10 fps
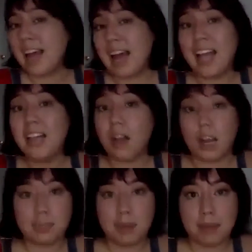I
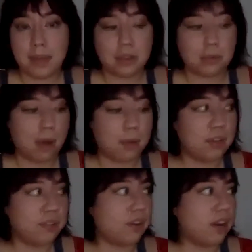lost my meat thermometer
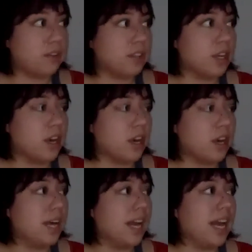forever
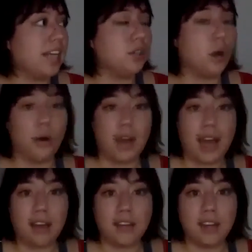ago, and I don't
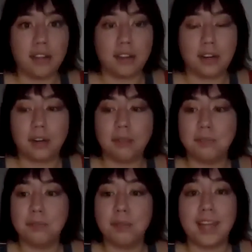have another
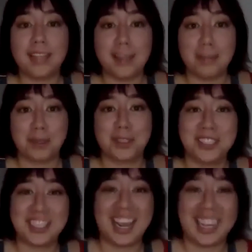like temperature
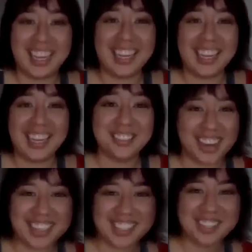taking
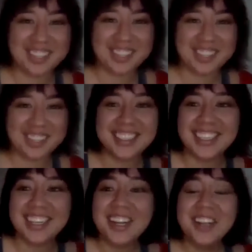device in my
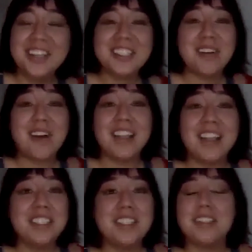kitchen. So I
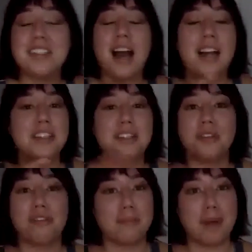just
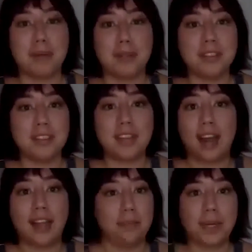look for bubbles.
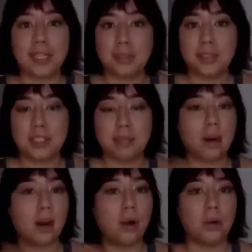I like bring it to a
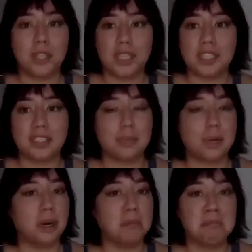simmer, hold it at a
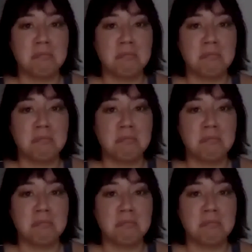simmer,